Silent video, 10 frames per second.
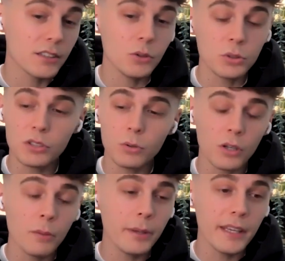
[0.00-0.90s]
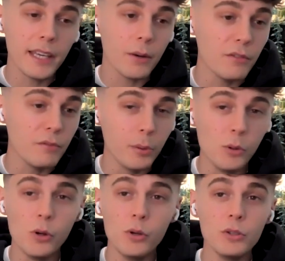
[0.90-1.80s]
You're competing with
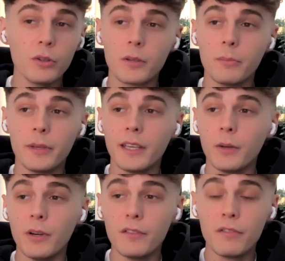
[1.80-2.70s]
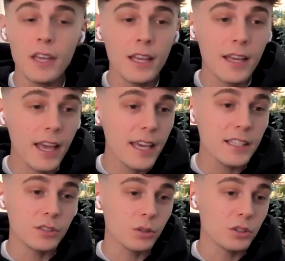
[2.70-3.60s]
Boohoo, you're competing with
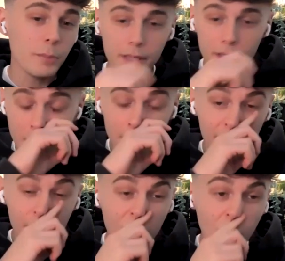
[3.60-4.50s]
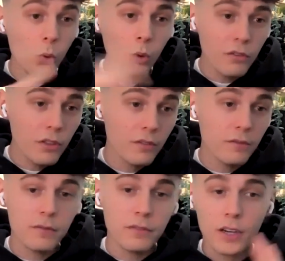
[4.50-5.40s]
ASOS, you're competing with all of the
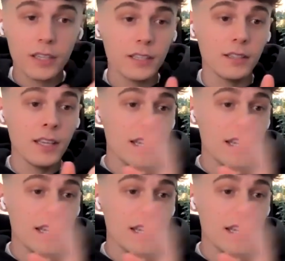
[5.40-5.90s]
fucking